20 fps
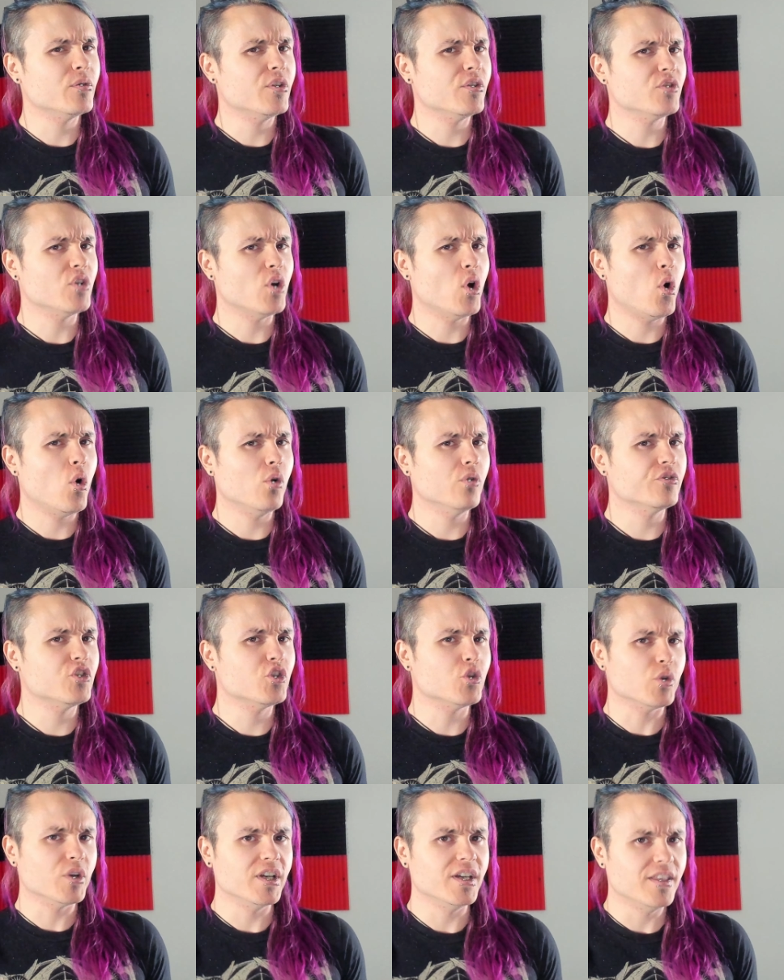there's a whole
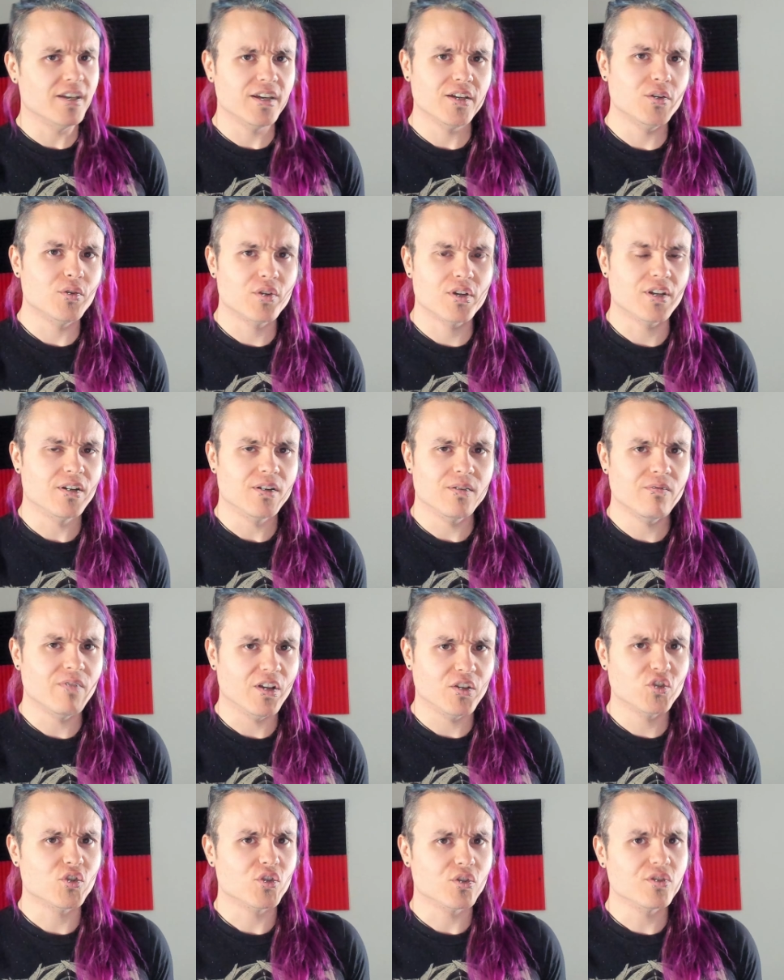tree that you could
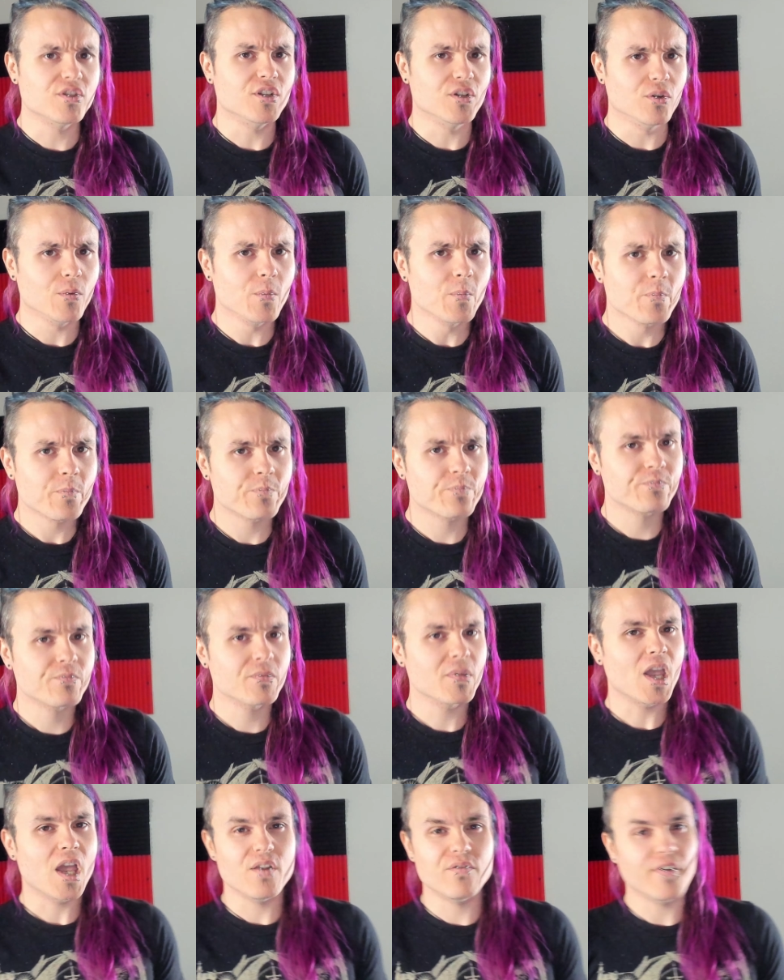adventure to.
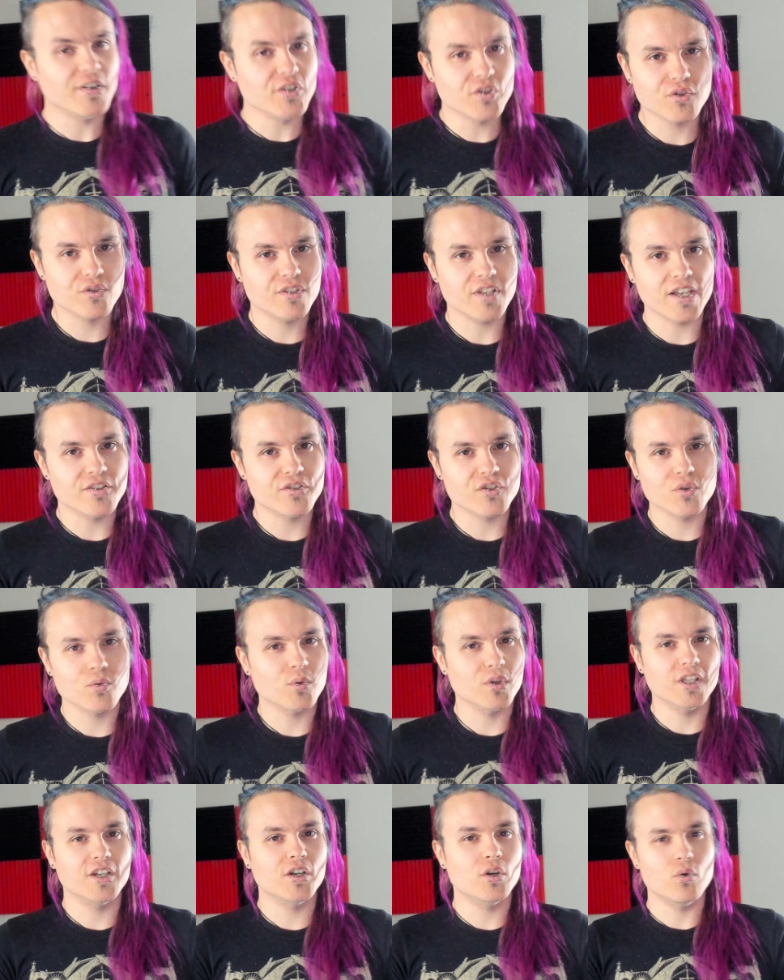Adventure sites are
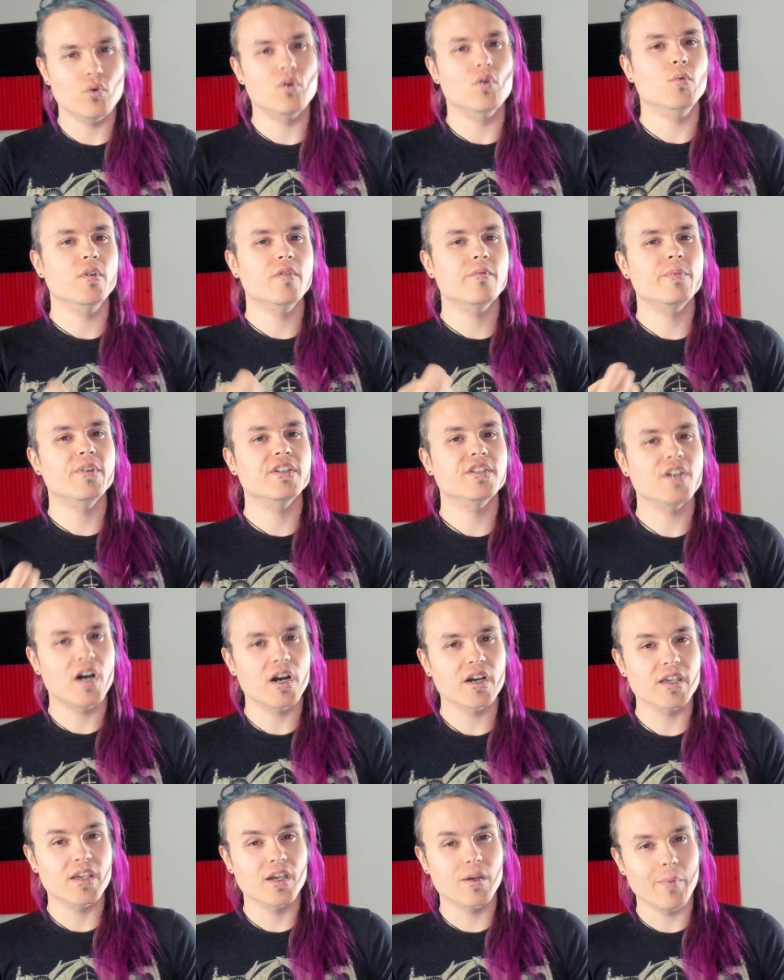really cool. We've been
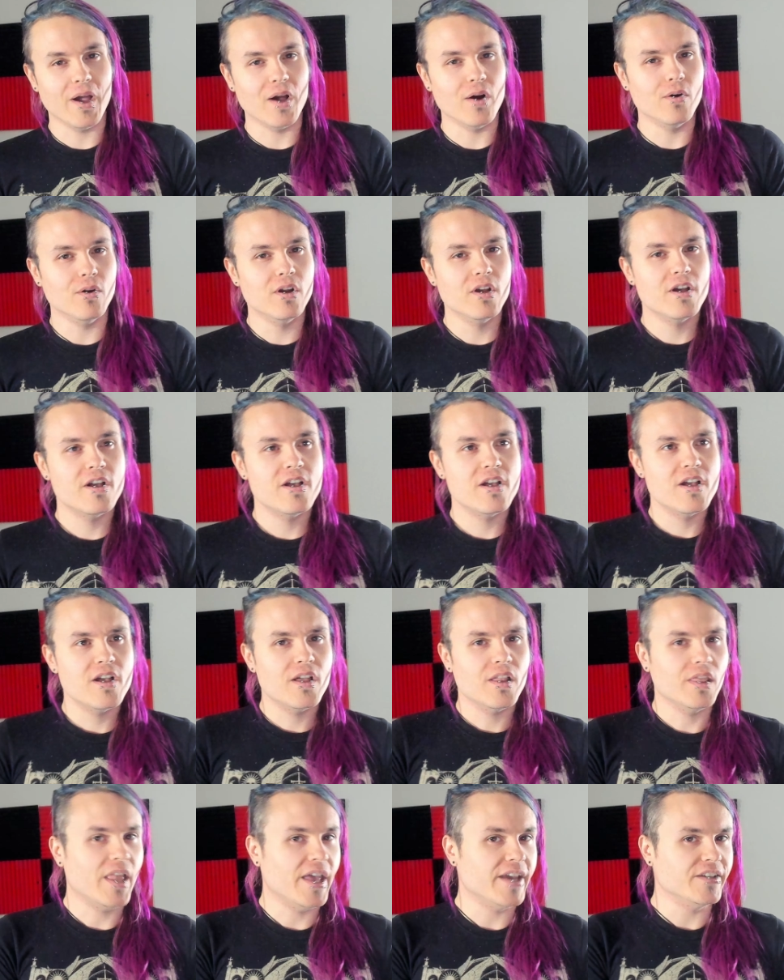talking about
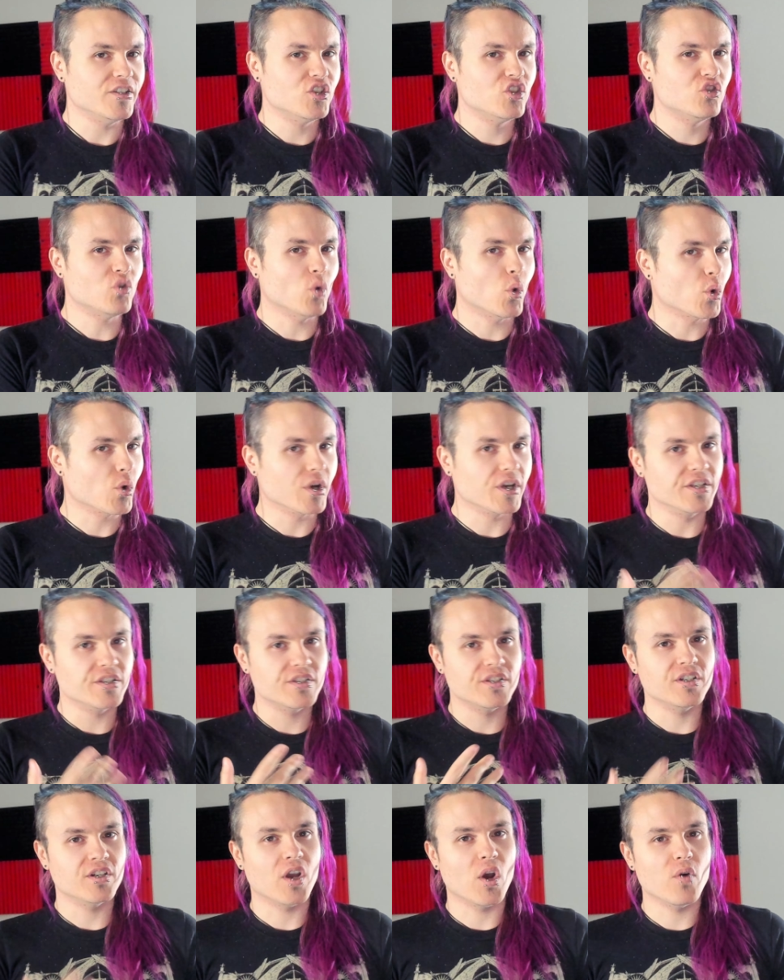like stories
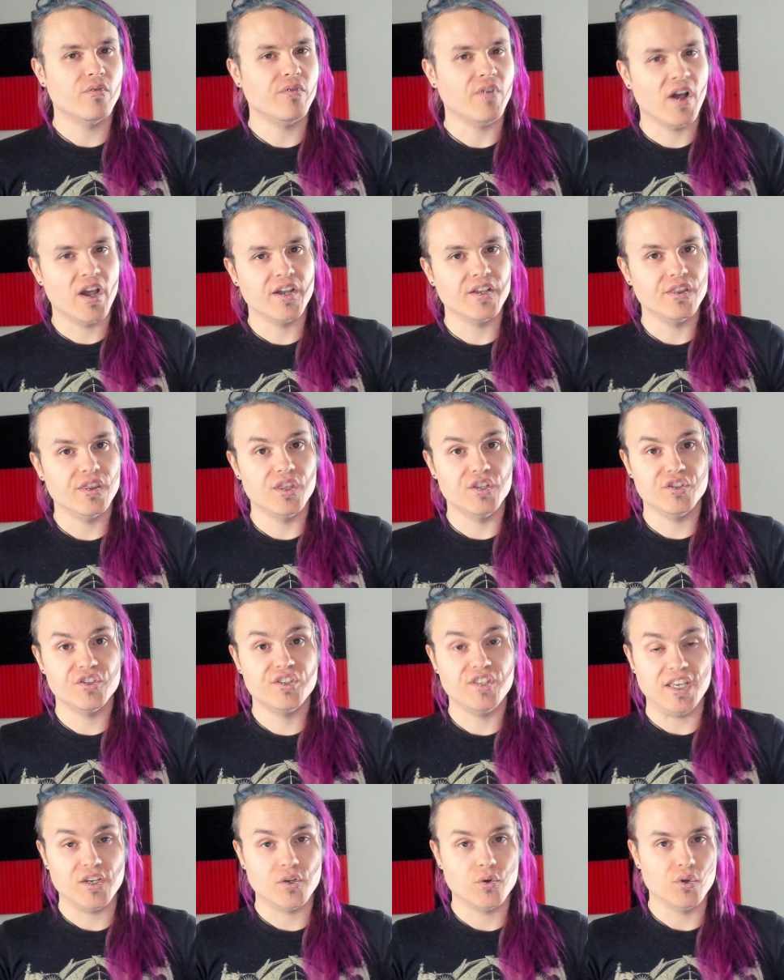to go find the
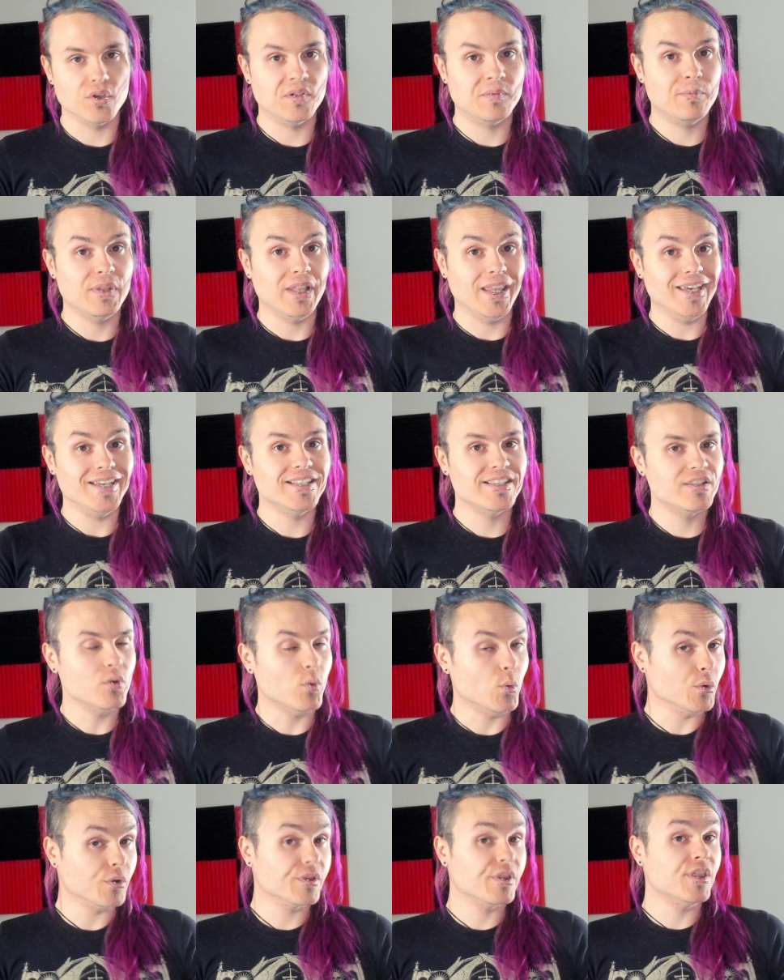sacred place
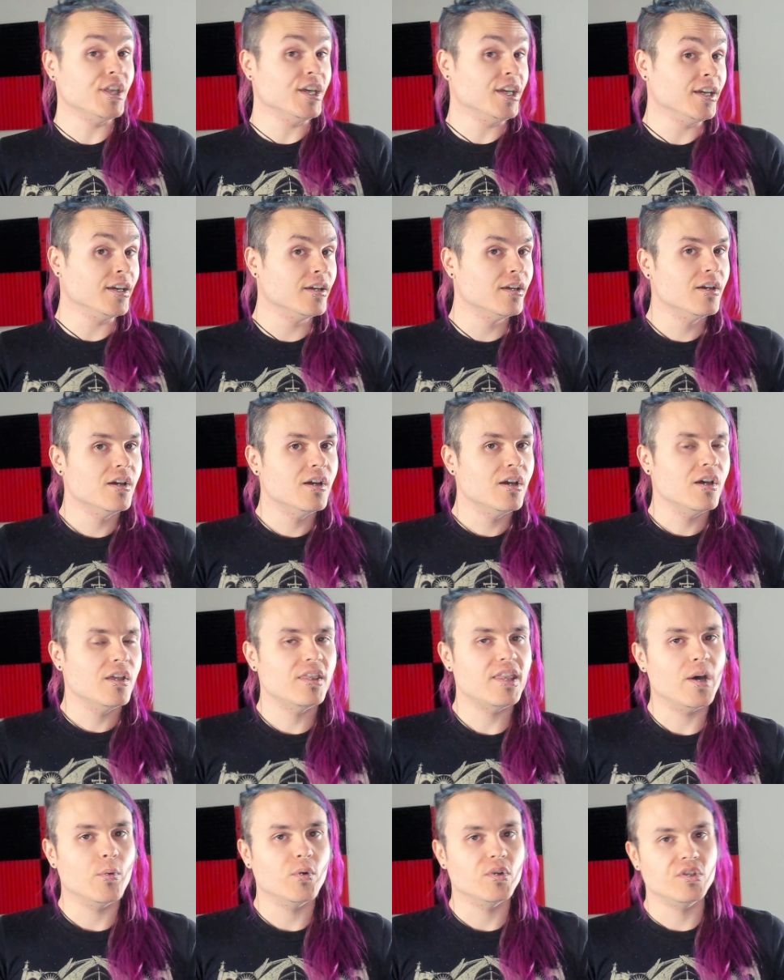or thing
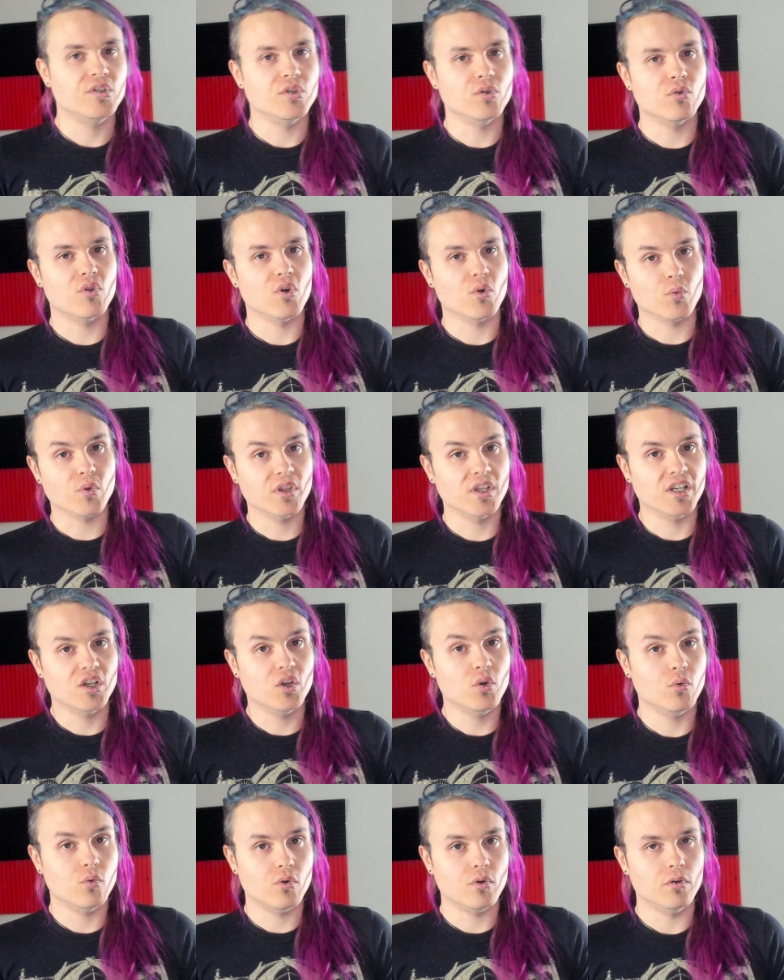that would do the really
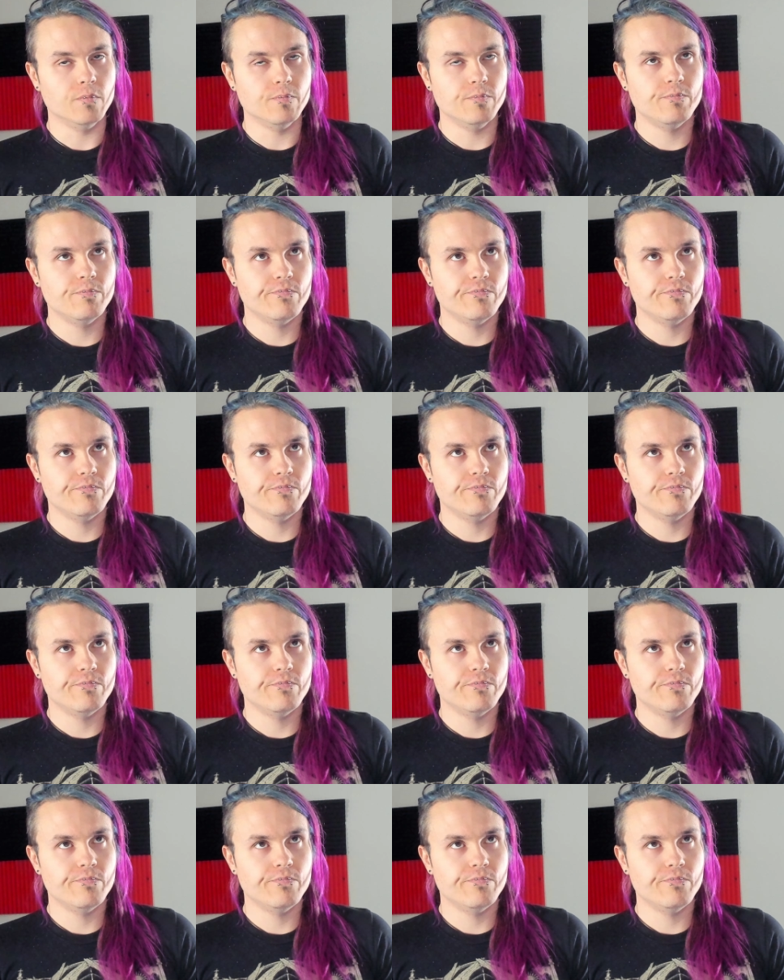cool